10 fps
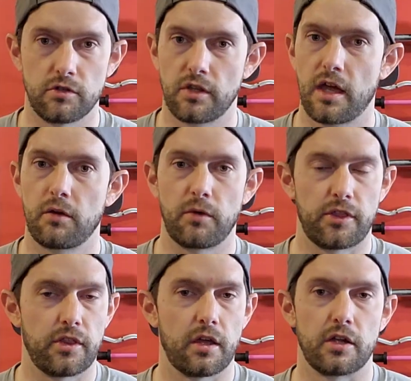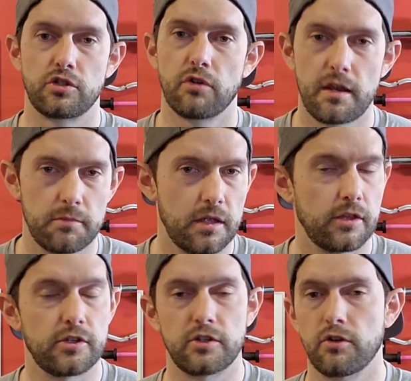that with a treadmill,
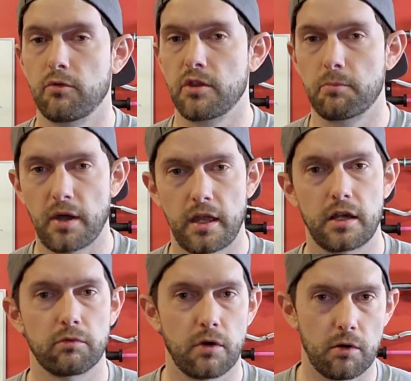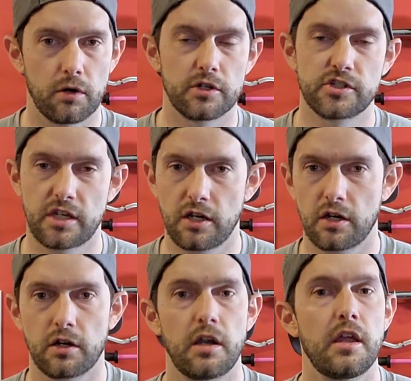you can do it with a bike, rower,
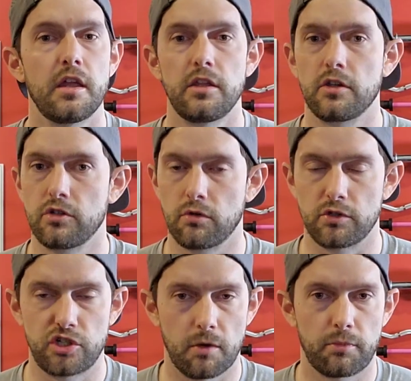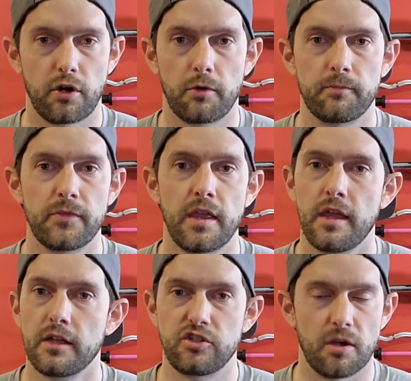skier, you can do it with jump rope,
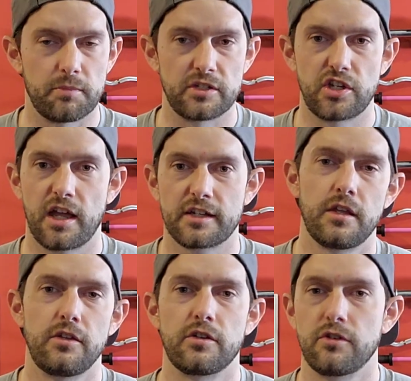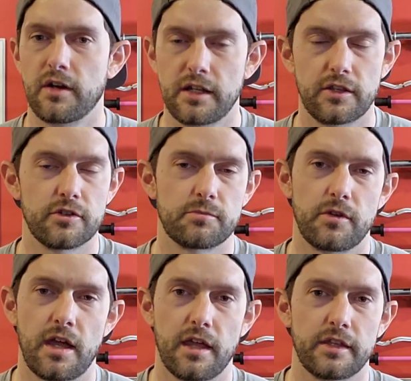jumping jacks. You can do any of those
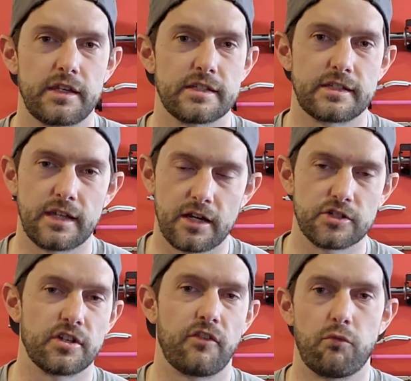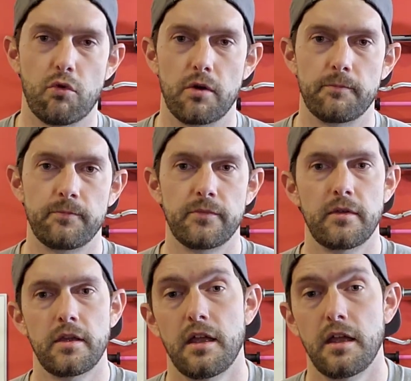modalities to get yourself warm.
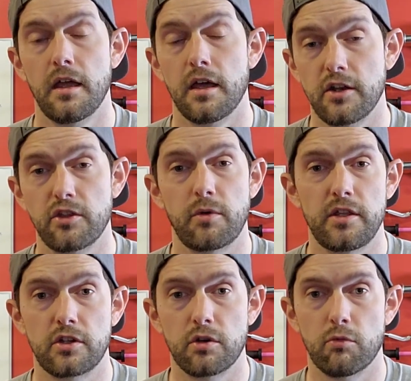Another way you could